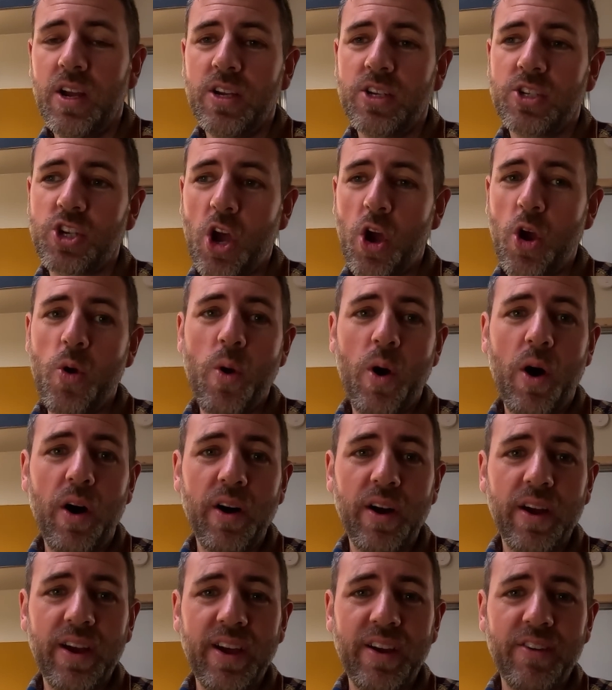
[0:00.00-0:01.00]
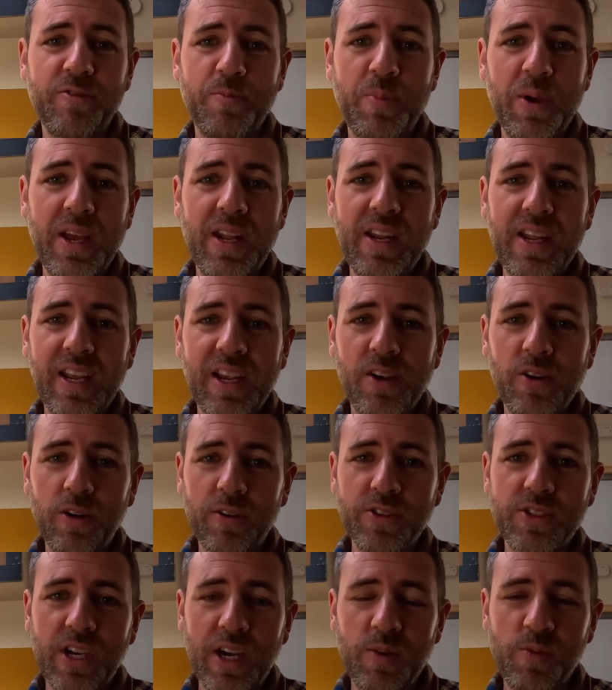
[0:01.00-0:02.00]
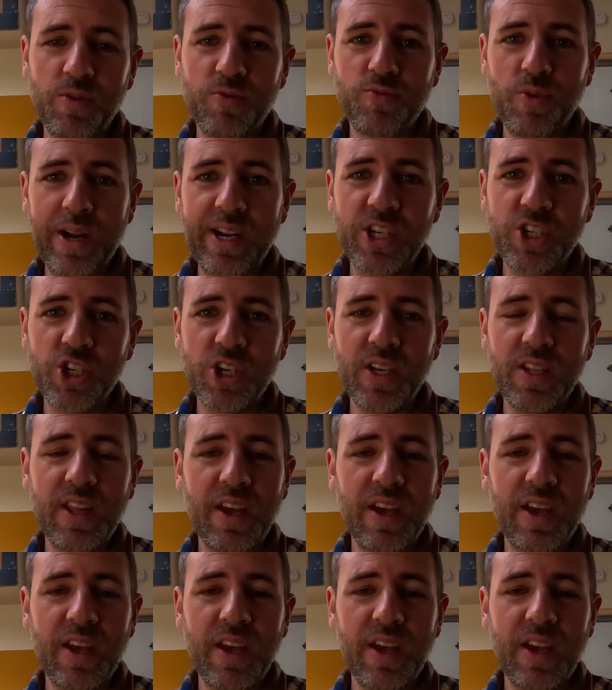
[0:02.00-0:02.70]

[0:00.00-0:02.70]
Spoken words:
So I have been in contact with Renogy.